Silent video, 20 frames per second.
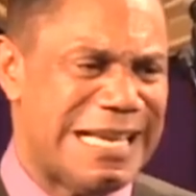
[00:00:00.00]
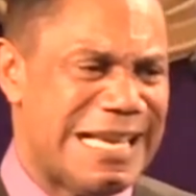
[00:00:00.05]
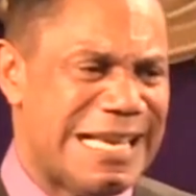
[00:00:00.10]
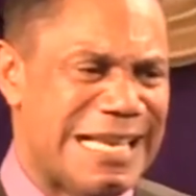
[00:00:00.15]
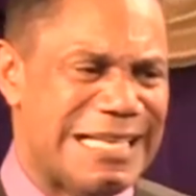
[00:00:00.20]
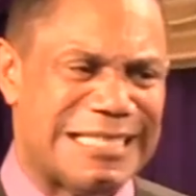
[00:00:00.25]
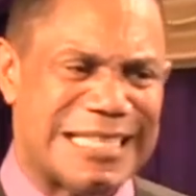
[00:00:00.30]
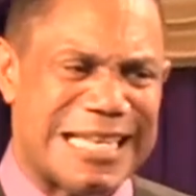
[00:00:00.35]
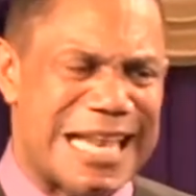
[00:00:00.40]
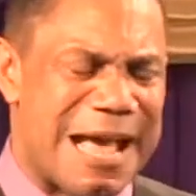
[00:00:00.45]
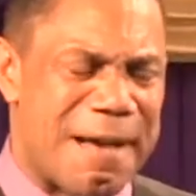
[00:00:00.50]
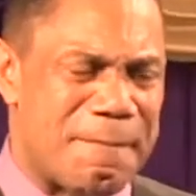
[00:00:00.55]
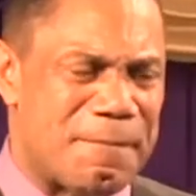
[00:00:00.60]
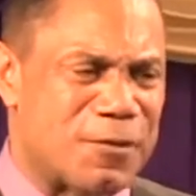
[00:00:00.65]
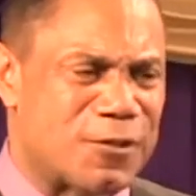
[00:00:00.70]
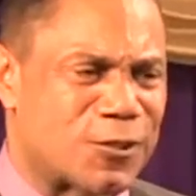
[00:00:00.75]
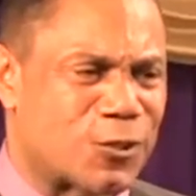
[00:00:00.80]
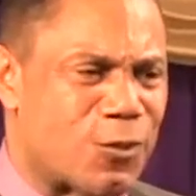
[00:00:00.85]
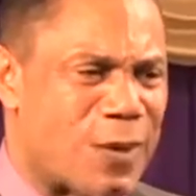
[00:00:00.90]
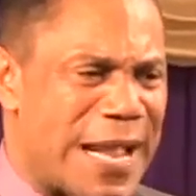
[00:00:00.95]
He said, I'm
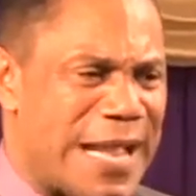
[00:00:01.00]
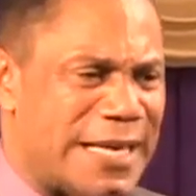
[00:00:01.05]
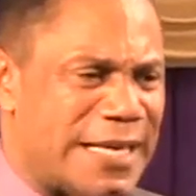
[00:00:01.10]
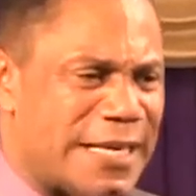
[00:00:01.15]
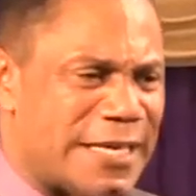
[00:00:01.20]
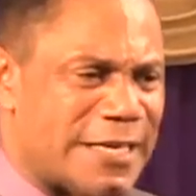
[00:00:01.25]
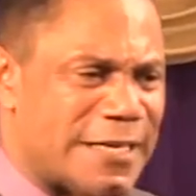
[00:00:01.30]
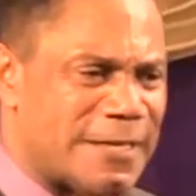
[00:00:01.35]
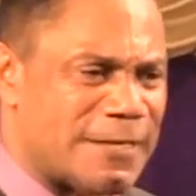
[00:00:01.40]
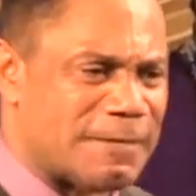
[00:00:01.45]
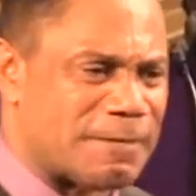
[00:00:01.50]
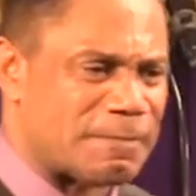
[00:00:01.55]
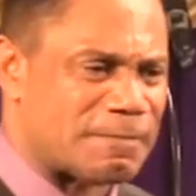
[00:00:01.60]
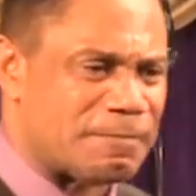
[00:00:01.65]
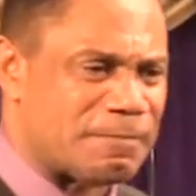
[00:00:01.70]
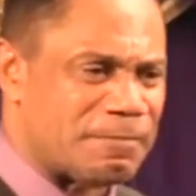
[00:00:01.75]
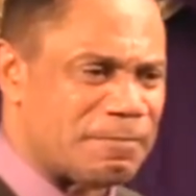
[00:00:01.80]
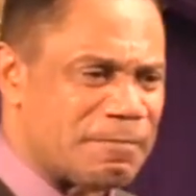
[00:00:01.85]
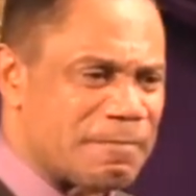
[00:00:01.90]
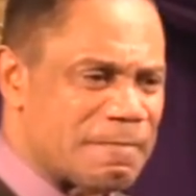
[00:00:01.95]
persuaded.
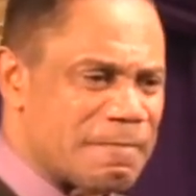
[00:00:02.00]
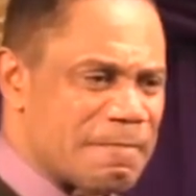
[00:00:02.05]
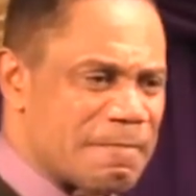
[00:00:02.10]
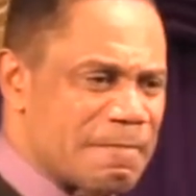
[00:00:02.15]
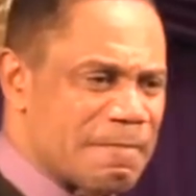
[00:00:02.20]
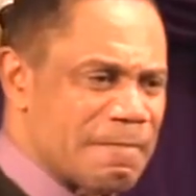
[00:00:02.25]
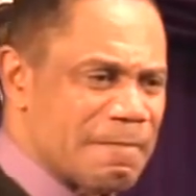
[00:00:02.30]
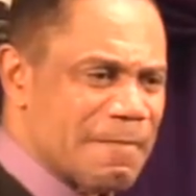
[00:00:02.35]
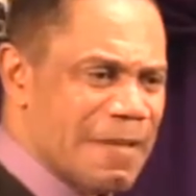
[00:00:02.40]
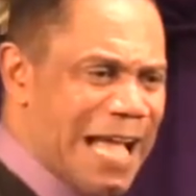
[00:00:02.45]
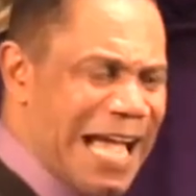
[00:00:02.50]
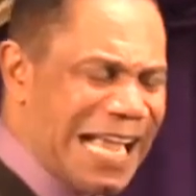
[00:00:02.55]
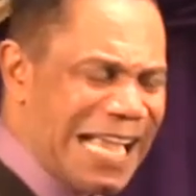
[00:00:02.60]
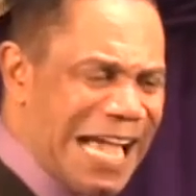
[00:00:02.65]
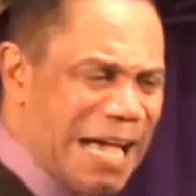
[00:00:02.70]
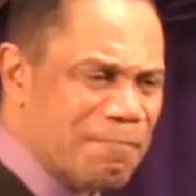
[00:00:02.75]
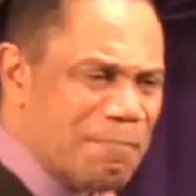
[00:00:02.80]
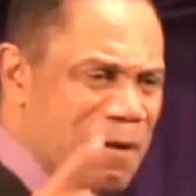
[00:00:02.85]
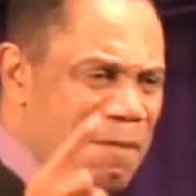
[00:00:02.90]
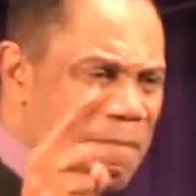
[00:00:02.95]
I
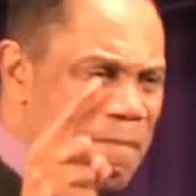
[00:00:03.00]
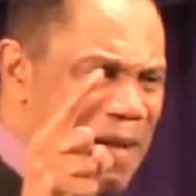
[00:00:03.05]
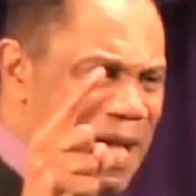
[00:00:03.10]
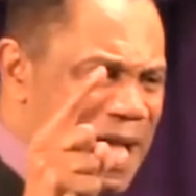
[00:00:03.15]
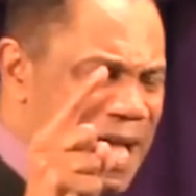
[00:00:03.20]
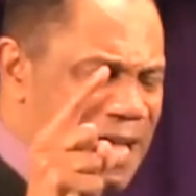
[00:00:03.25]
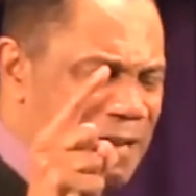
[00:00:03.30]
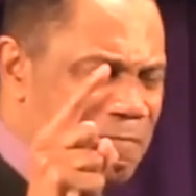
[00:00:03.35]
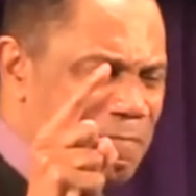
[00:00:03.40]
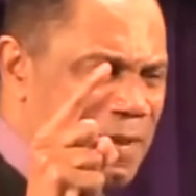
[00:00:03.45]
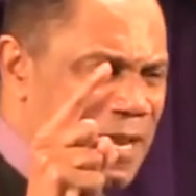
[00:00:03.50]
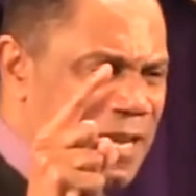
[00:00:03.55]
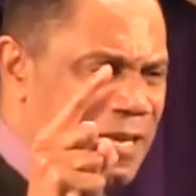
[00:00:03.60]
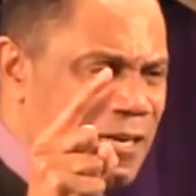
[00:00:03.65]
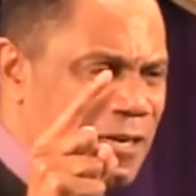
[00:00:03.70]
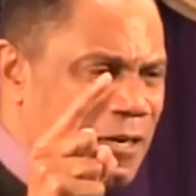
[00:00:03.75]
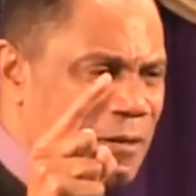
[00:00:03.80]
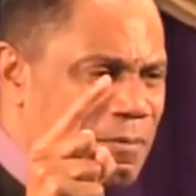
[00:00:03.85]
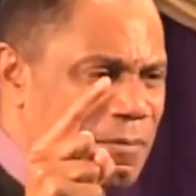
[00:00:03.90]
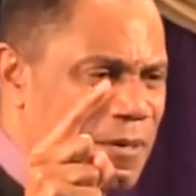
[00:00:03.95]
got my mind
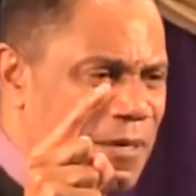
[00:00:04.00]
made up.